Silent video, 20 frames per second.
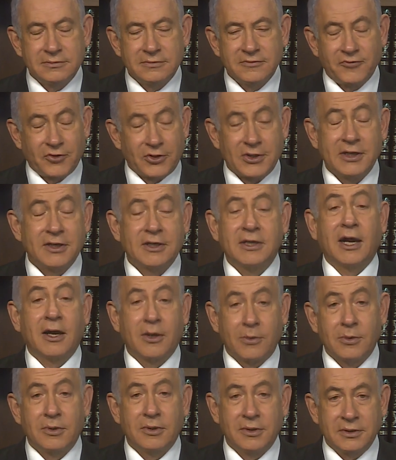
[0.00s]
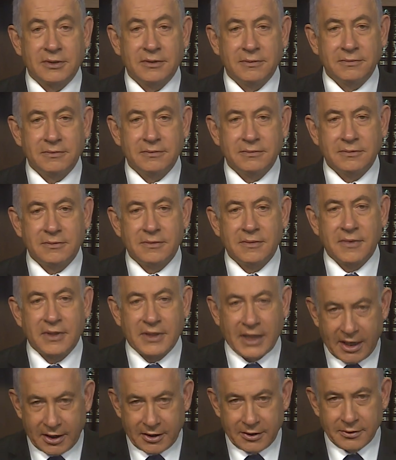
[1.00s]
for the entire world.
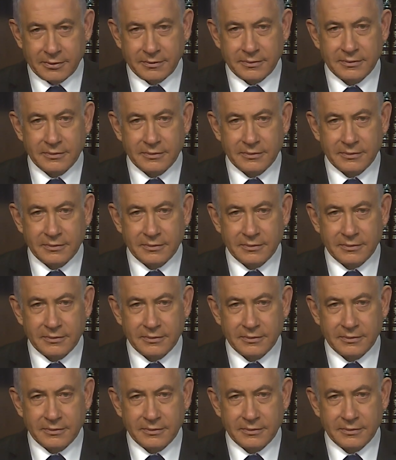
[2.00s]
Thank you.